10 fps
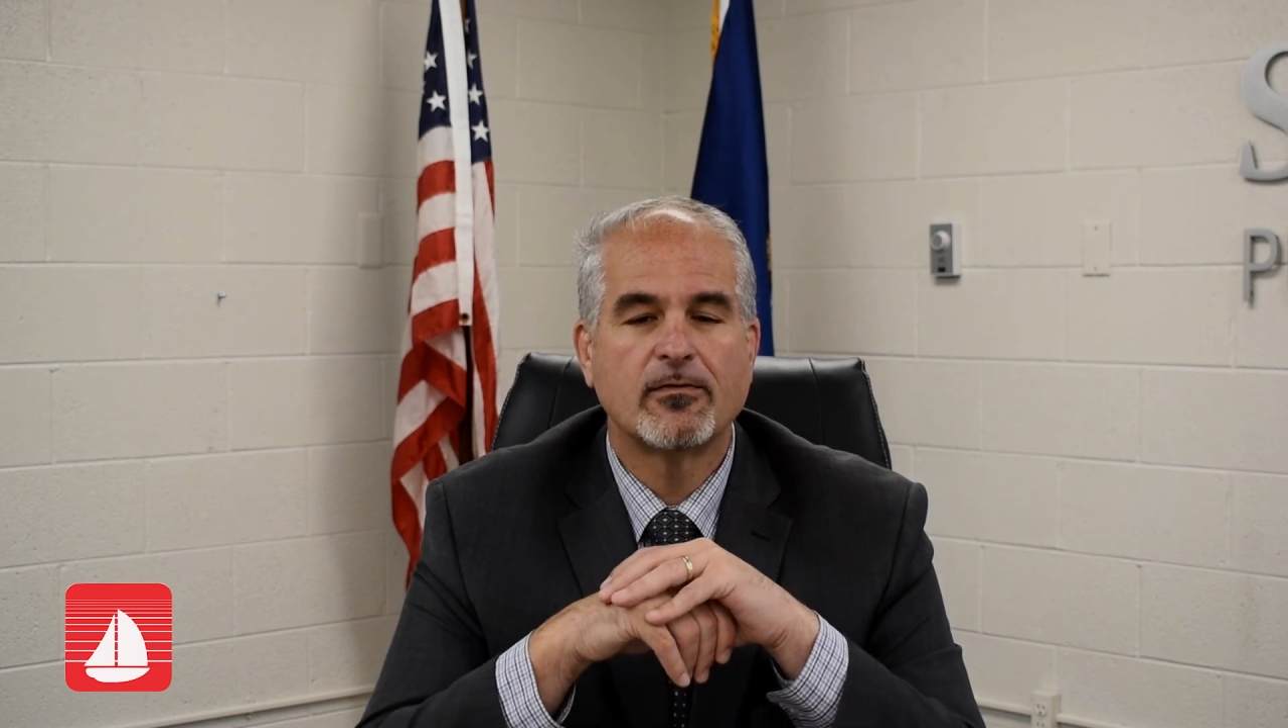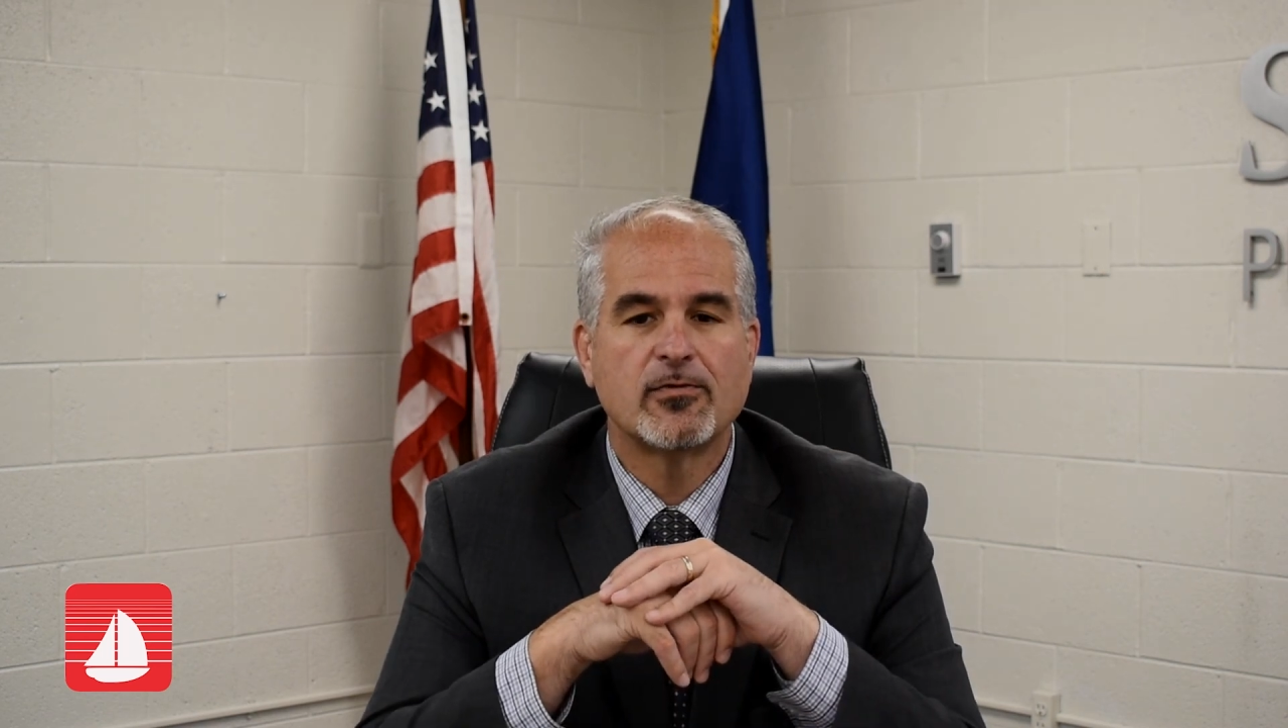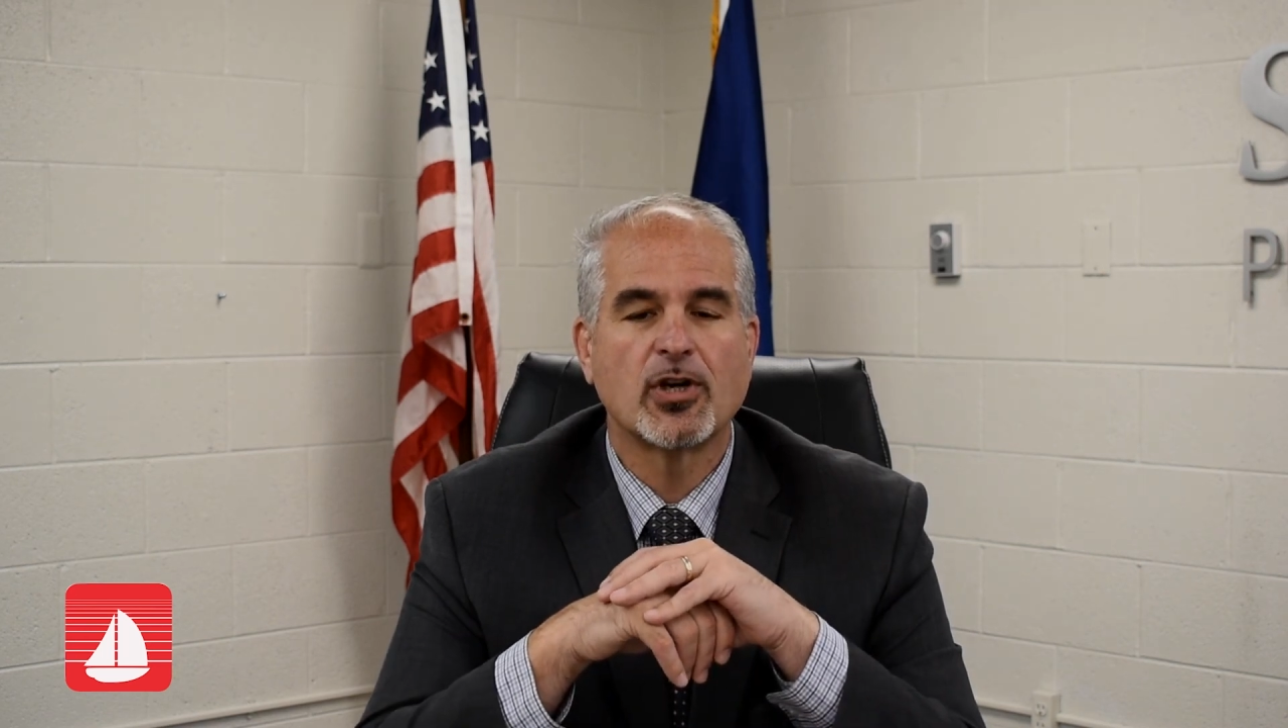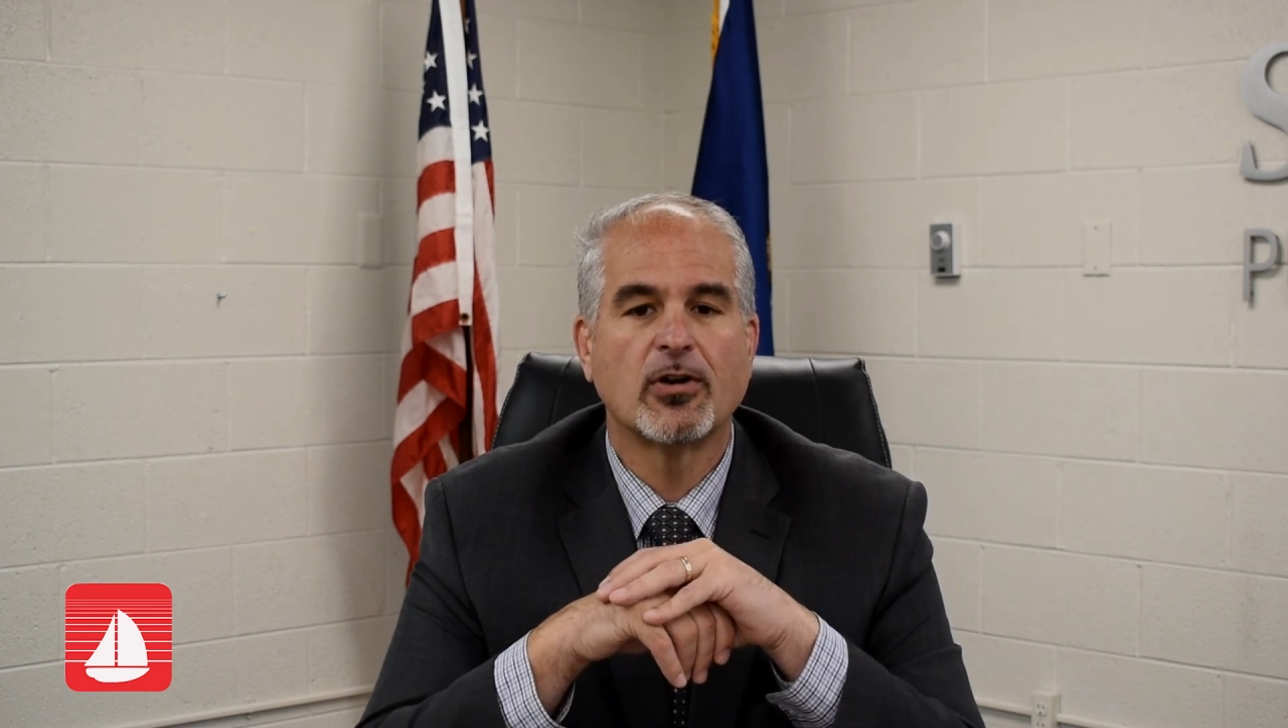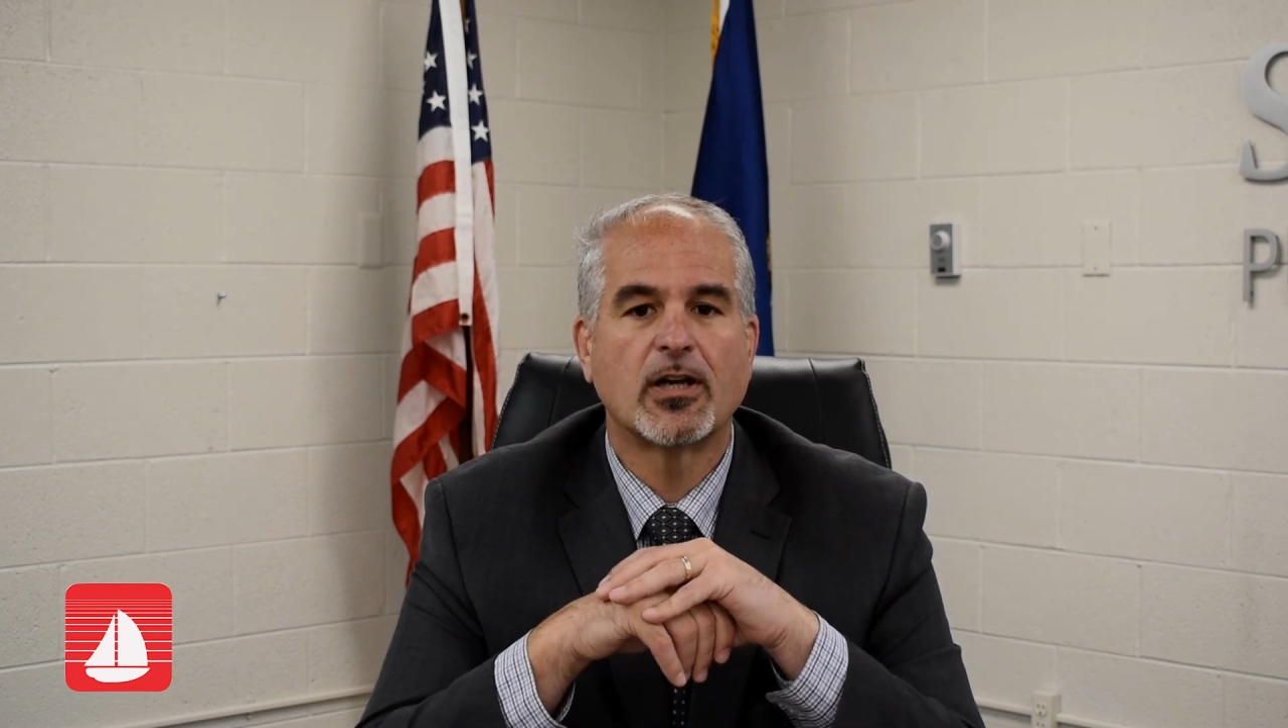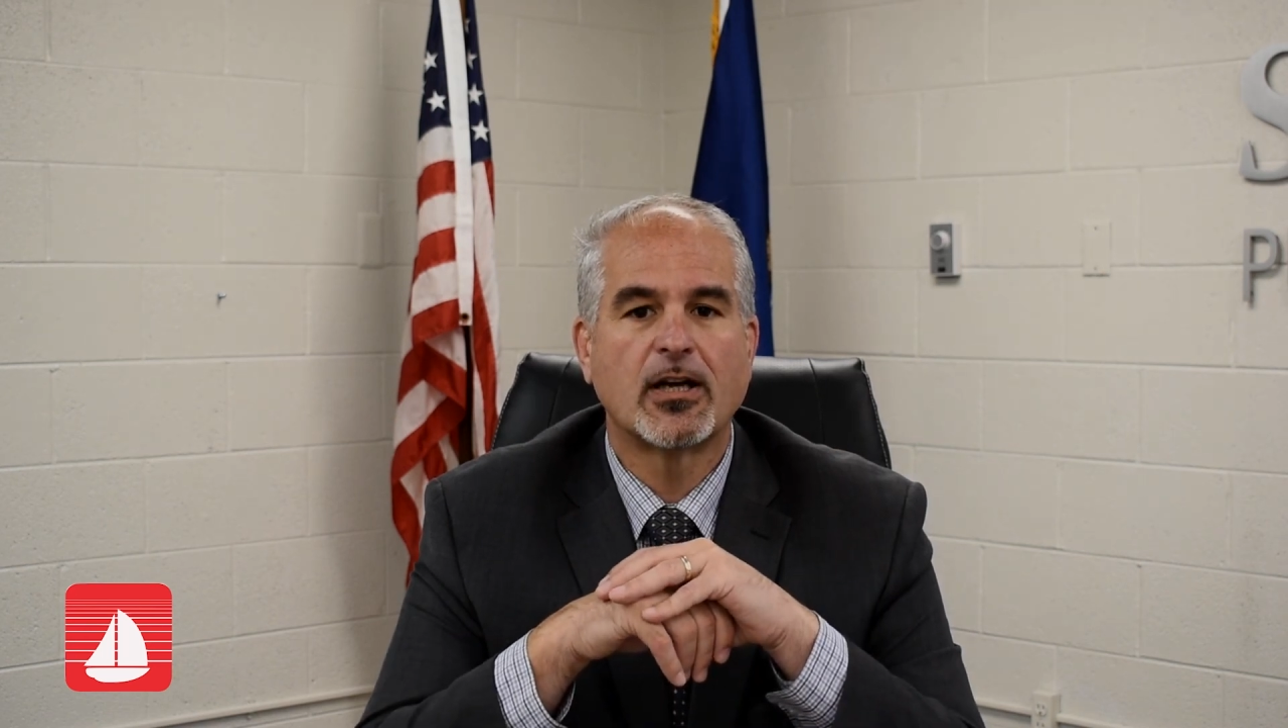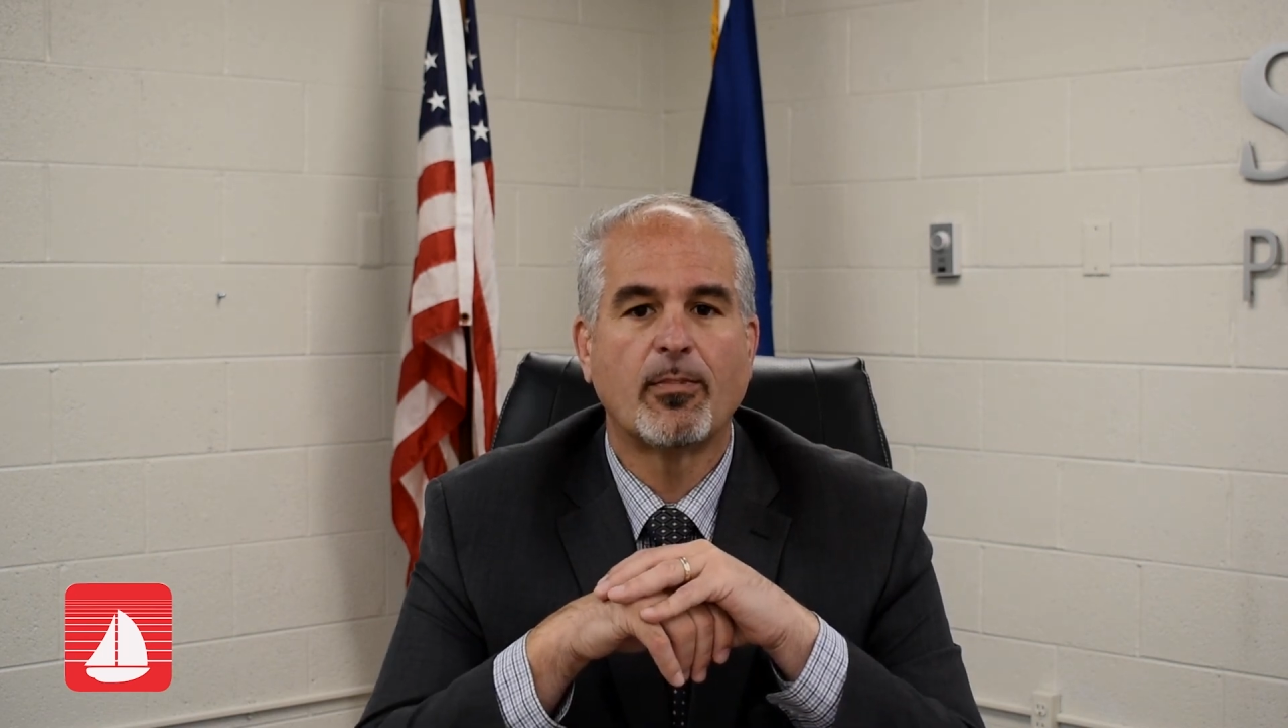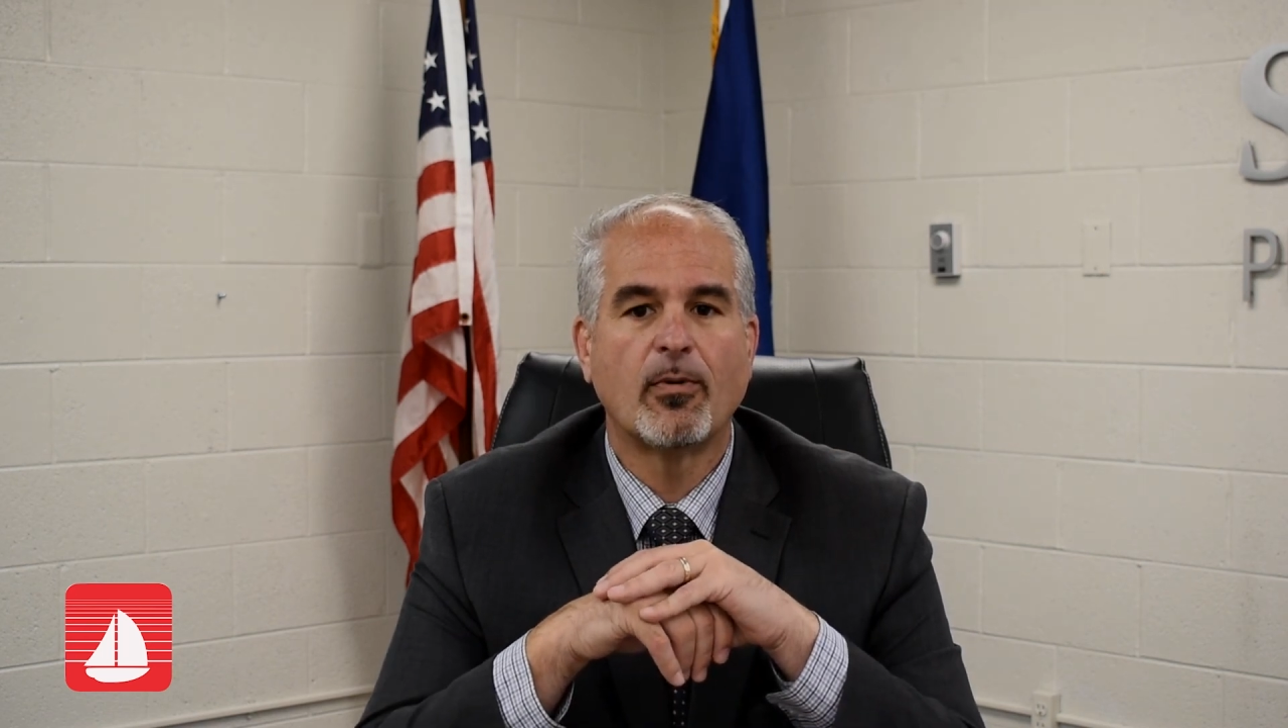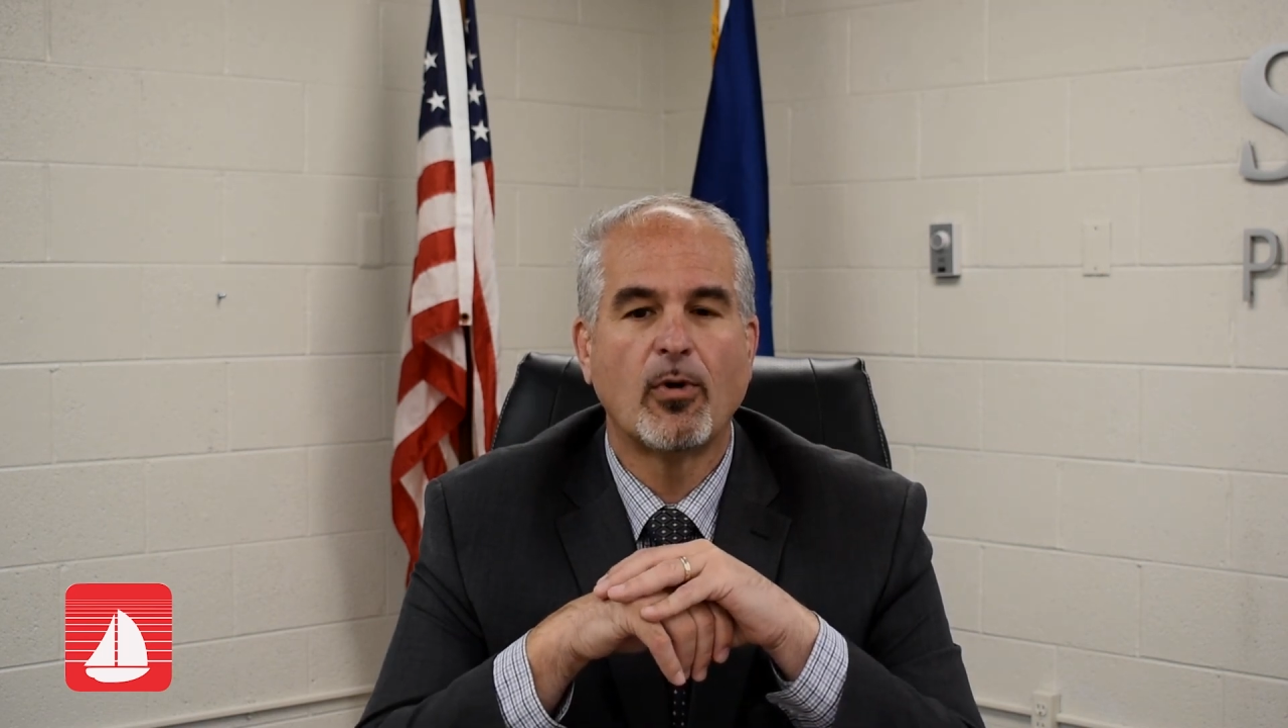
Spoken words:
sharing a couple